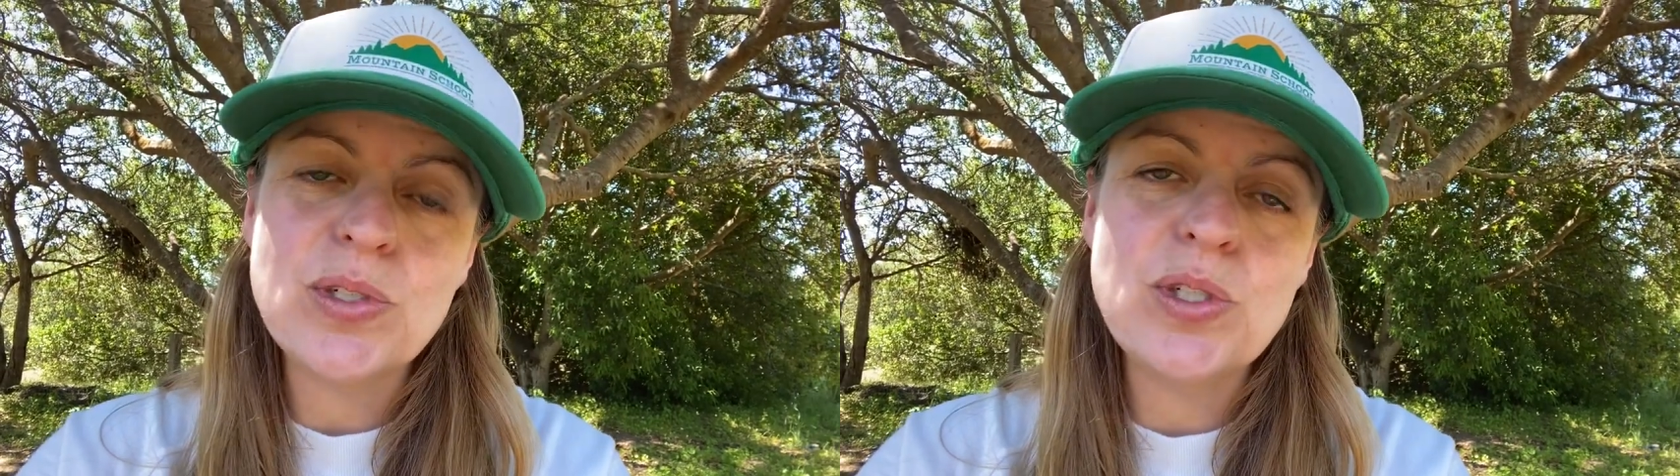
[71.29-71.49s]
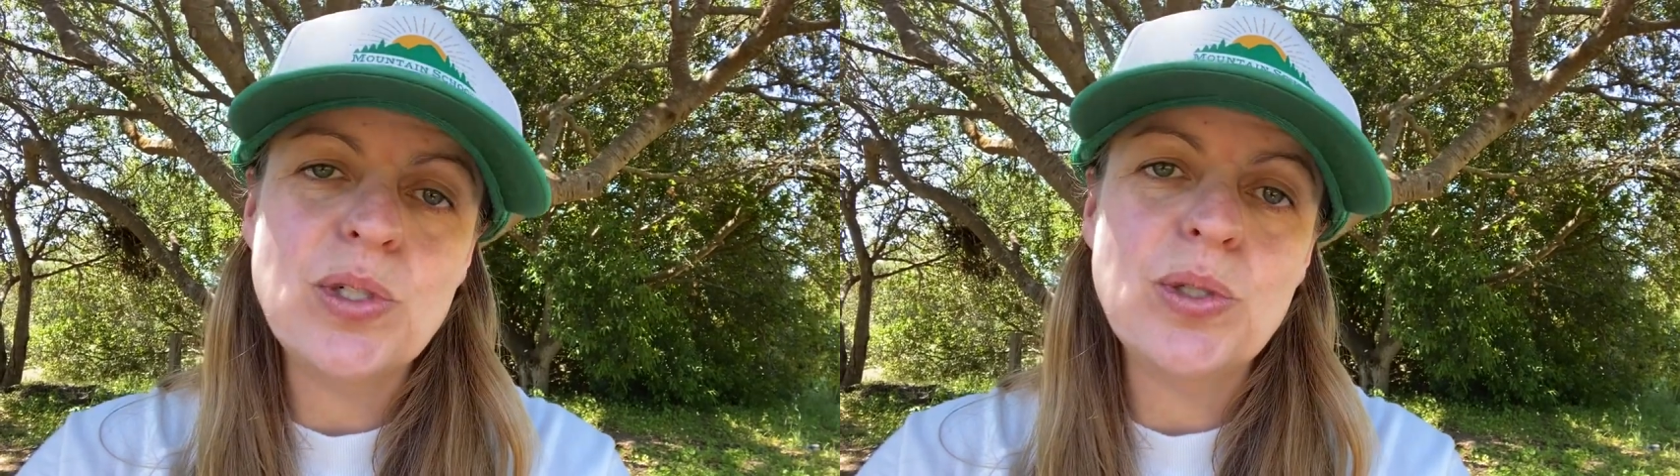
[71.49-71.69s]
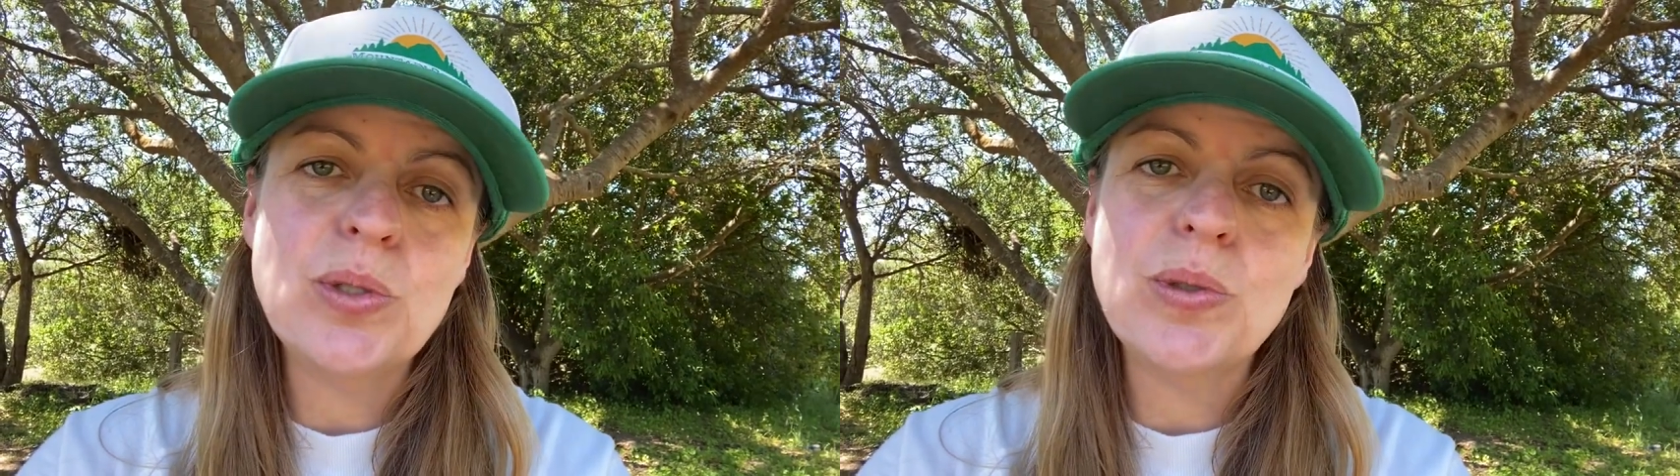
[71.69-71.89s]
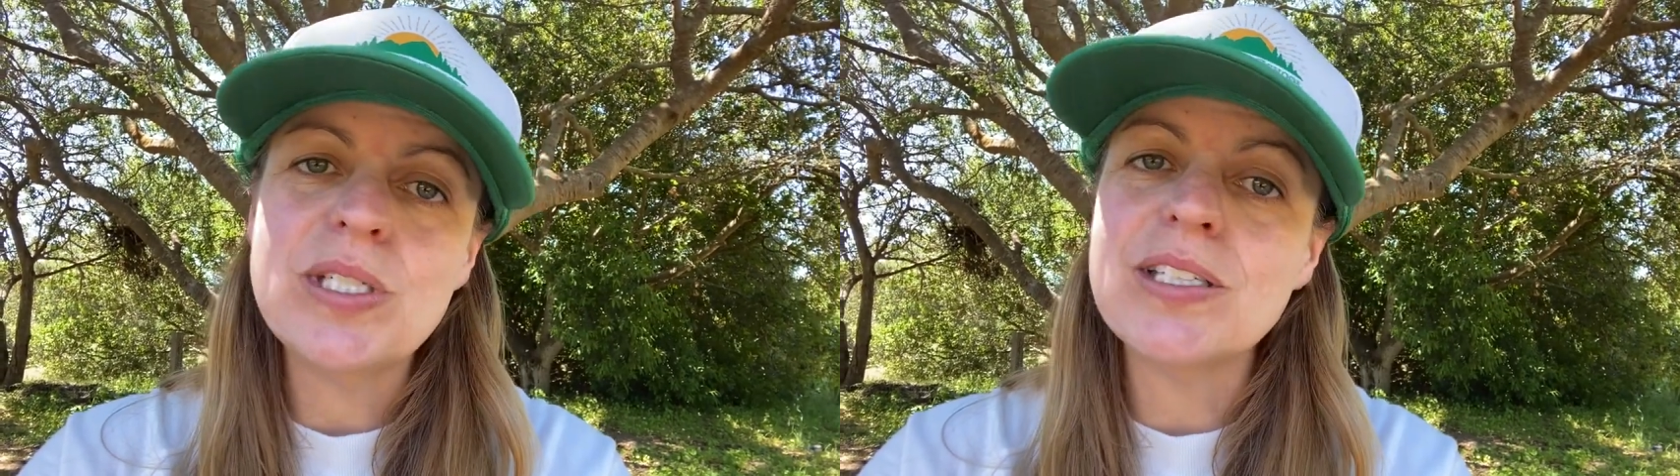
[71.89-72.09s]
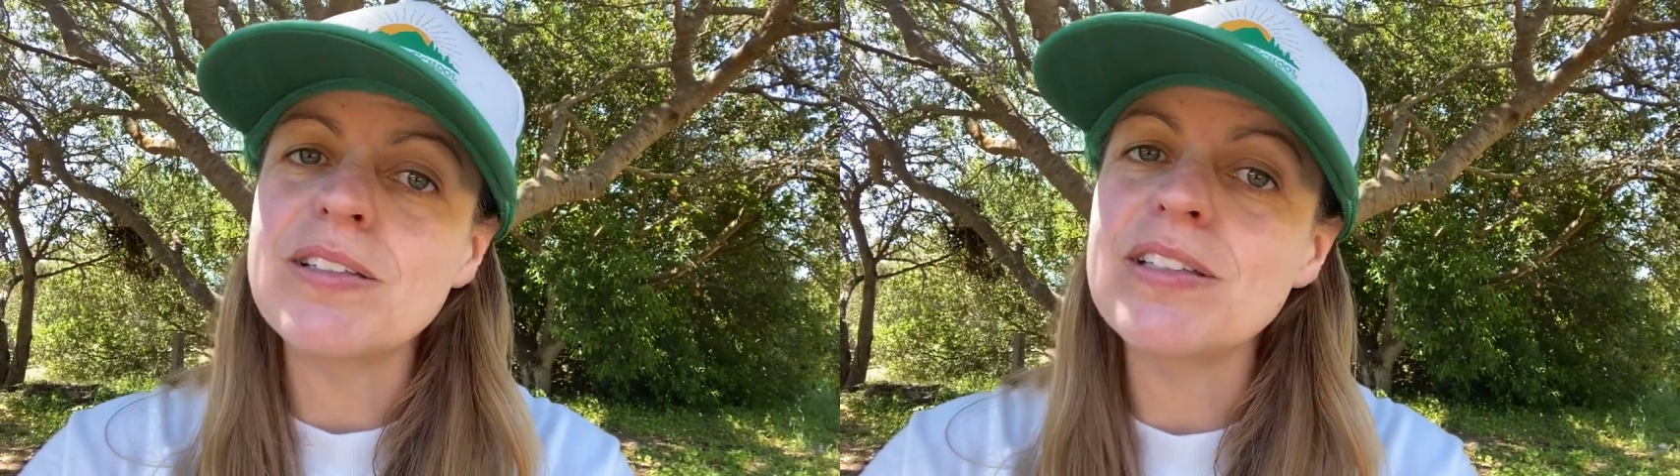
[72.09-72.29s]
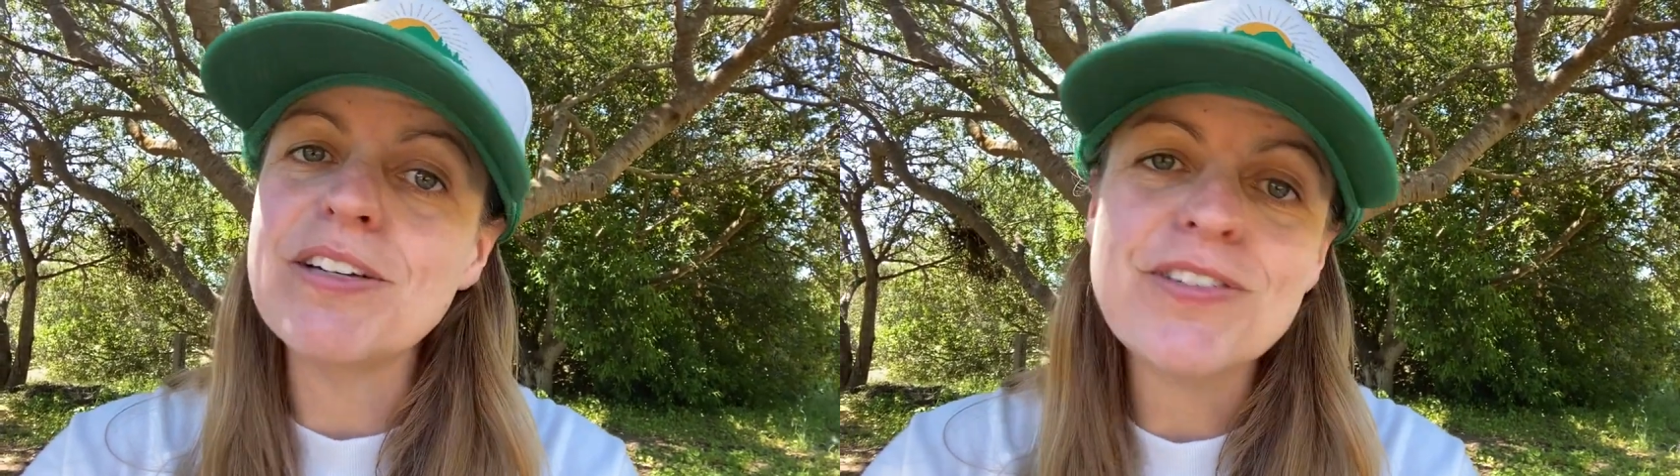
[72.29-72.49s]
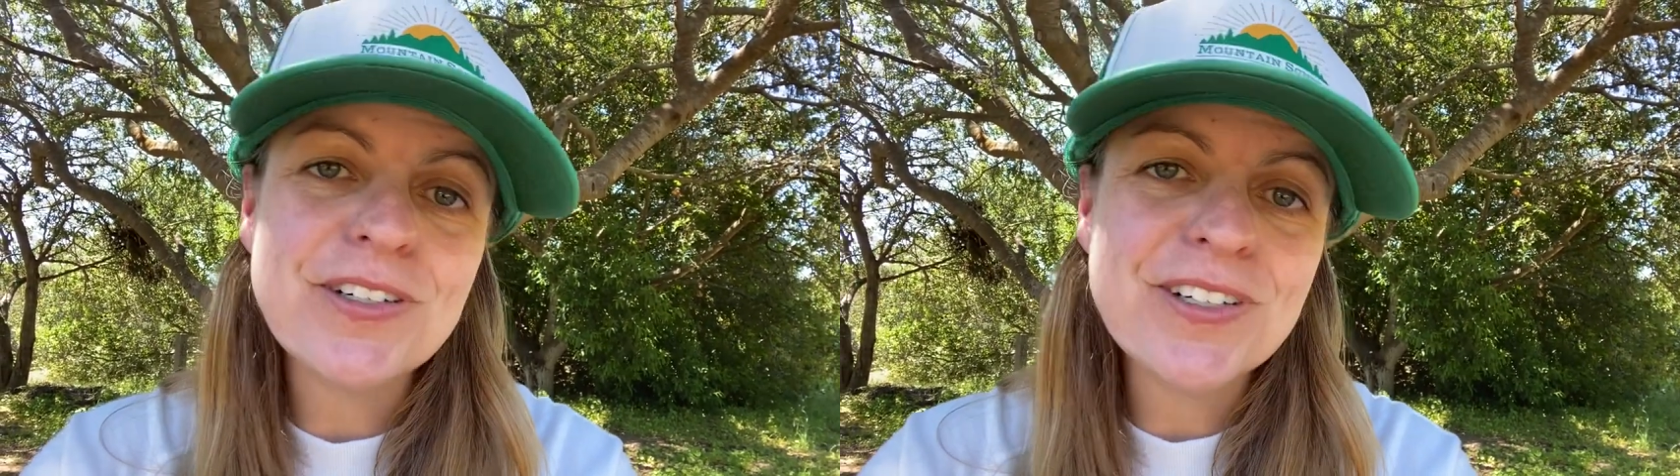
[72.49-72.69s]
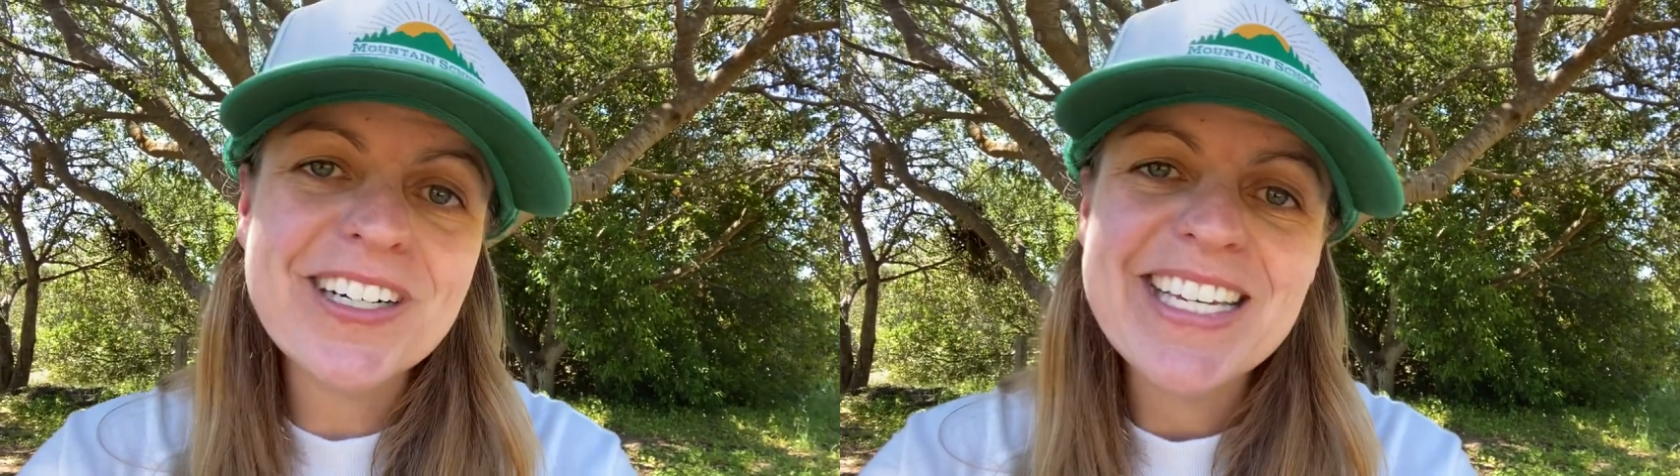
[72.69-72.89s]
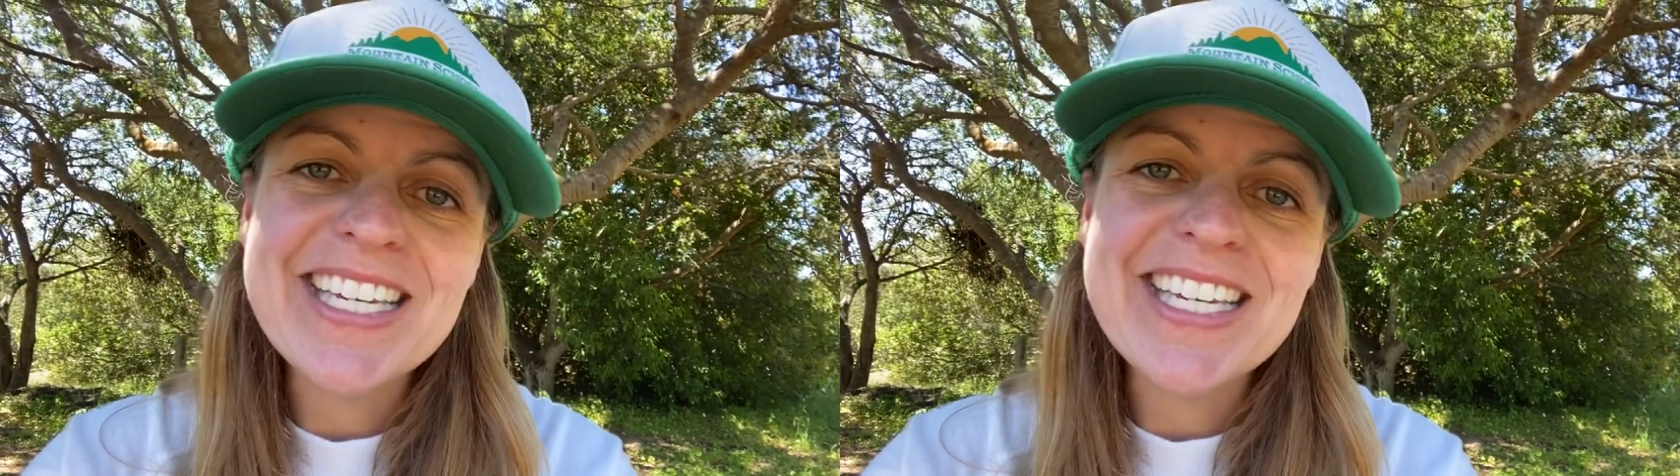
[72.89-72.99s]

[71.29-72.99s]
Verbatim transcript: to deliver